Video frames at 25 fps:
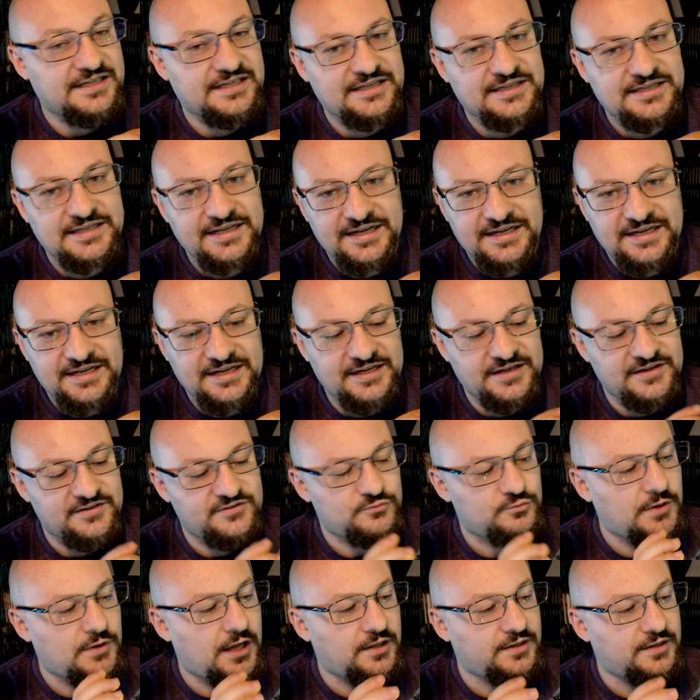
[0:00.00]
clicky as
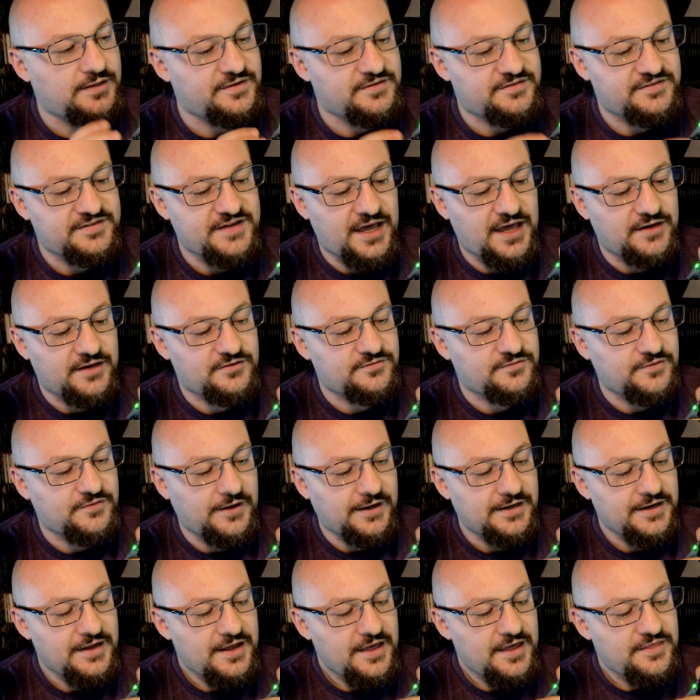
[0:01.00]
well and
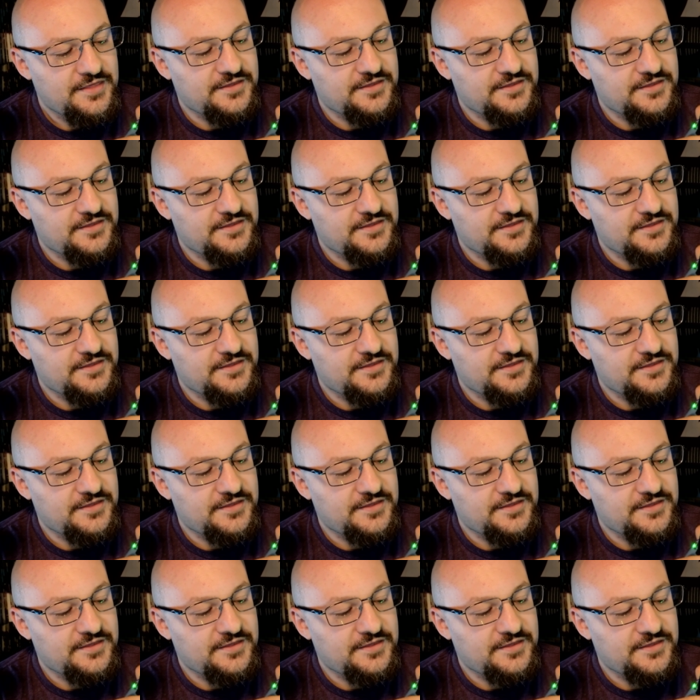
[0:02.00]
satisfying.